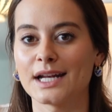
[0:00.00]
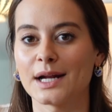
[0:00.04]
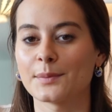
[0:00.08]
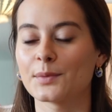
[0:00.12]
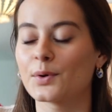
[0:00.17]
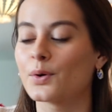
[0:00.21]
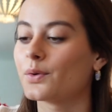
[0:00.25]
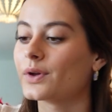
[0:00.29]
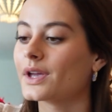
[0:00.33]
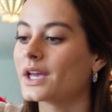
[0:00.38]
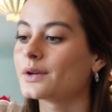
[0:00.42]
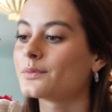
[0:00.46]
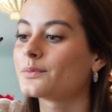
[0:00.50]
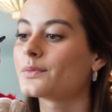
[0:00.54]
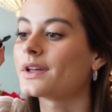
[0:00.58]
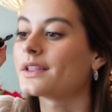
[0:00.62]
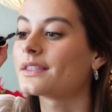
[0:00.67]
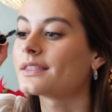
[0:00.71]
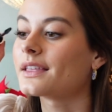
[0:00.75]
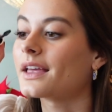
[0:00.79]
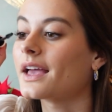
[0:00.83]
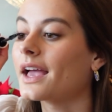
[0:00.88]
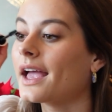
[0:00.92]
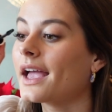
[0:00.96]
I'm going in with
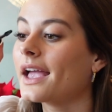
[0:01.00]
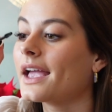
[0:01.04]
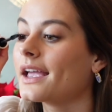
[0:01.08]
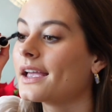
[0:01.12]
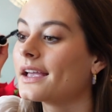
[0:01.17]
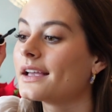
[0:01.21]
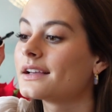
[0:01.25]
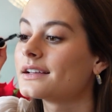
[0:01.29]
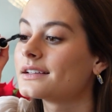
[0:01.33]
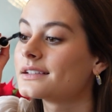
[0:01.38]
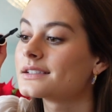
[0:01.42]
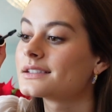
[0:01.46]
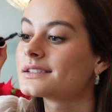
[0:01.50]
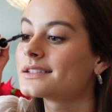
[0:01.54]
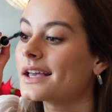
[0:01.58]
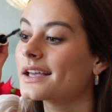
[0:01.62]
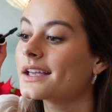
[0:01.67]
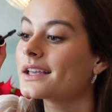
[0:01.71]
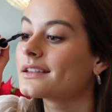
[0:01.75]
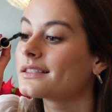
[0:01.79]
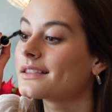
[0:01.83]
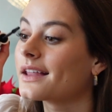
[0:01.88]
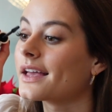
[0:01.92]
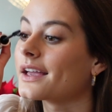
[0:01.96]
a
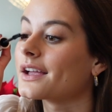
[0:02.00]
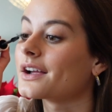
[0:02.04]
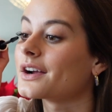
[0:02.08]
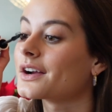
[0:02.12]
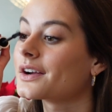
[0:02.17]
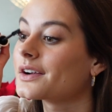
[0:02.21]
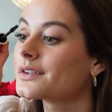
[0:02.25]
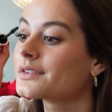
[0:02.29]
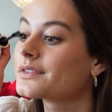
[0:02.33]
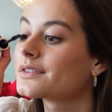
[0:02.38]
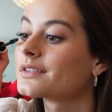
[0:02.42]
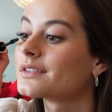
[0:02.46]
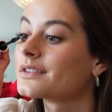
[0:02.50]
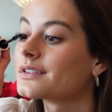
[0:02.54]
second layer,